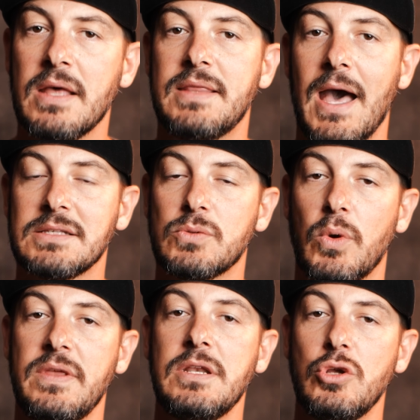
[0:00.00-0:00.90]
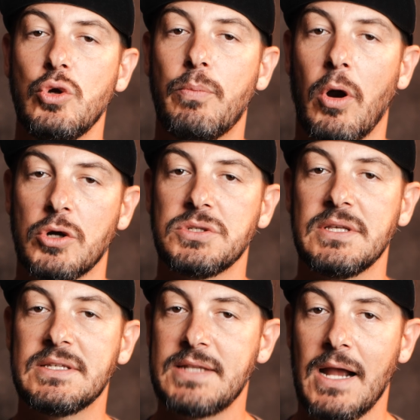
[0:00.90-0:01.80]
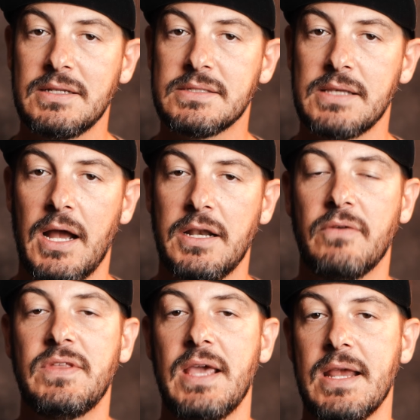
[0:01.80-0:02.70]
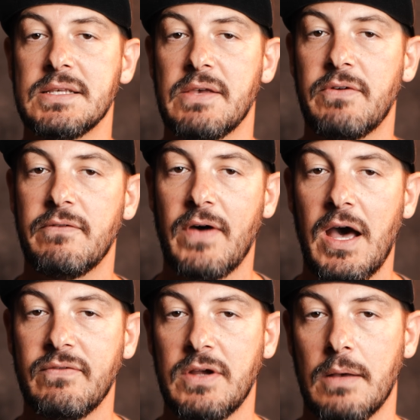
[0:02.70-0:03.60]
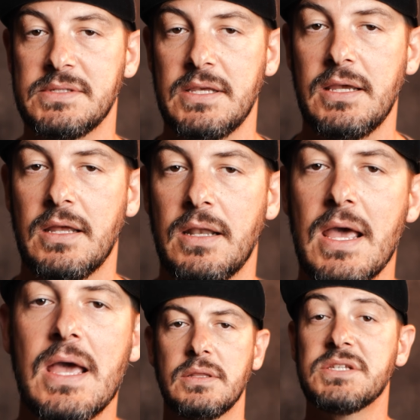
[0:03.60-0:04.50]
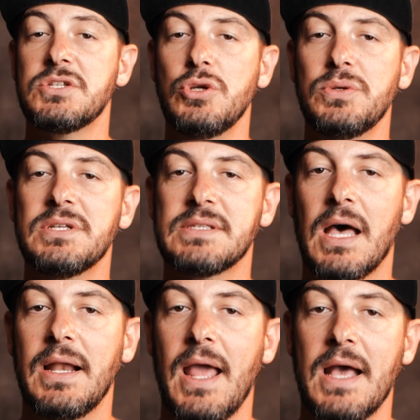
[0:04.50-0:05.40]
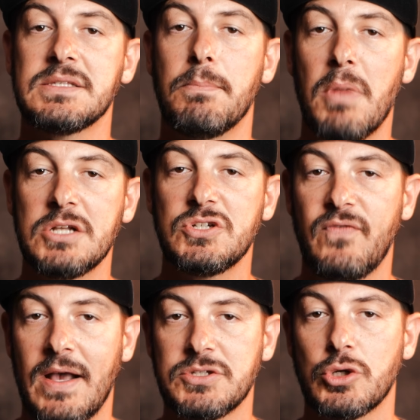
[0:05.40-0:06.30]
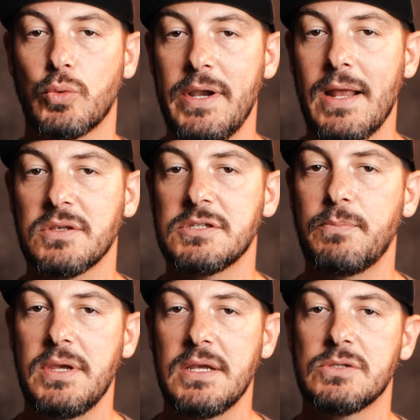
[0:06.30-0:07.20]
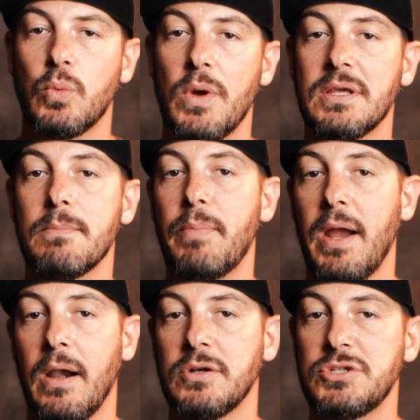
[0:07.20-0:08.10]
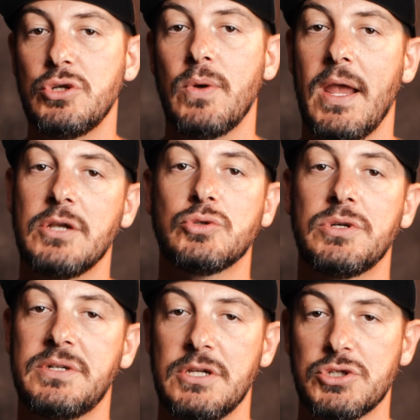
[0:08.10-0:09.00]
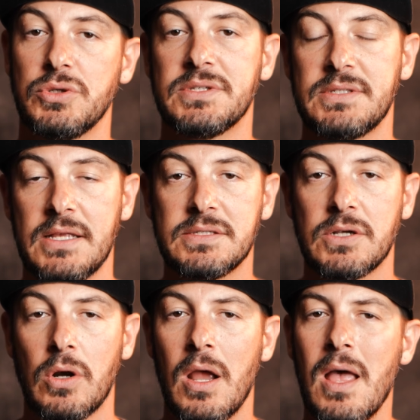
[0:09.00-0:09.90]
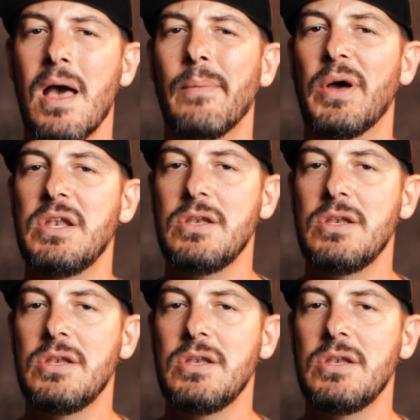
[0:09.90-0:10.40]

That's where the new partially stacked design of the A7V comes in. This new design has much faster readout speeds when compared to a traditional sensor, but